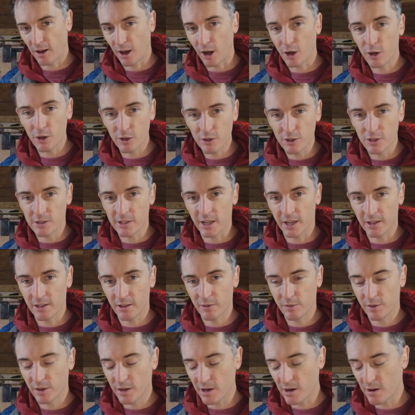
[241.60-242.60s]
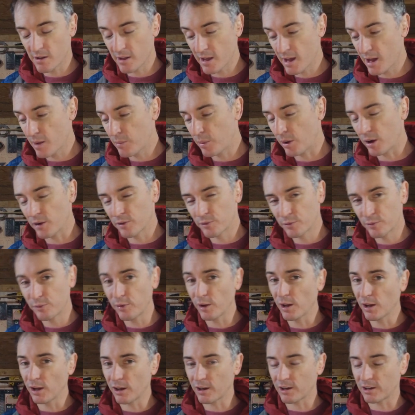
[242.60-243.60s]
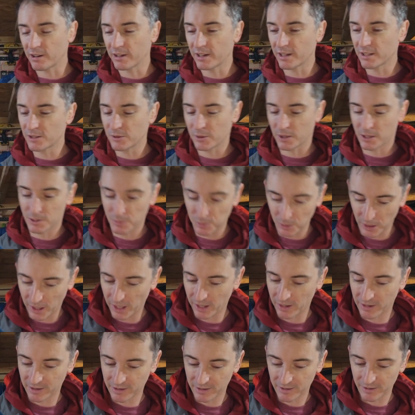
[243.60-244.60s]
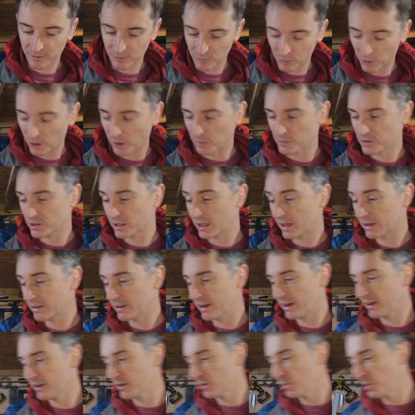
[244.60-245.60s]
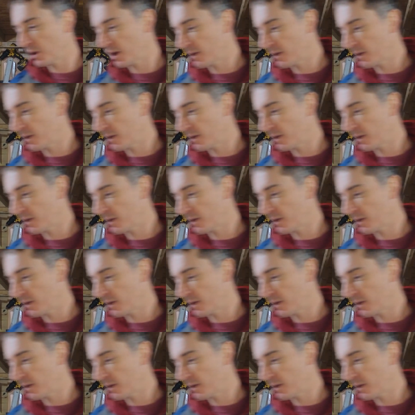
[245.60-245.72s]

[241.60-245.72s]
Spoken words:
I could just end the video there, but I feel like I need to explain why I'm saying that a little